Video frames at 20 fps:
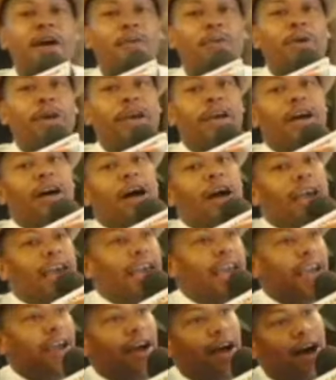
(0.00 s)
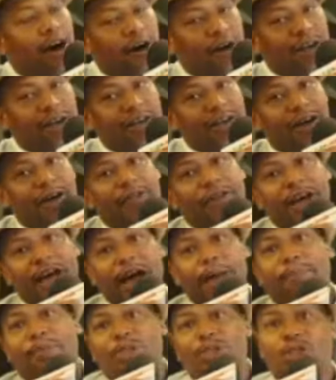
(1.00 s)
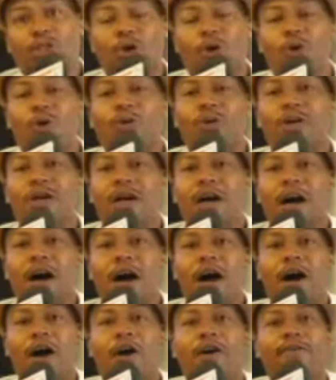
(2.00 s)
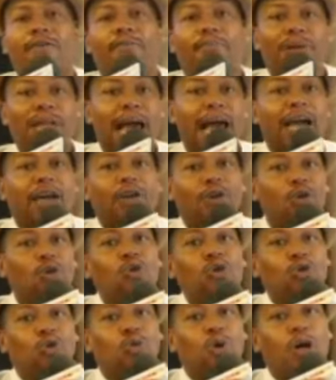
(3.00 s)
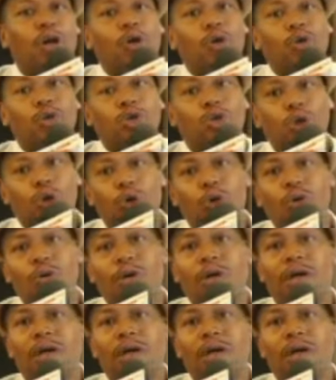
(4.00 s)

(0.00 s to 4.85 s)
We're here on another episode of Black News 102.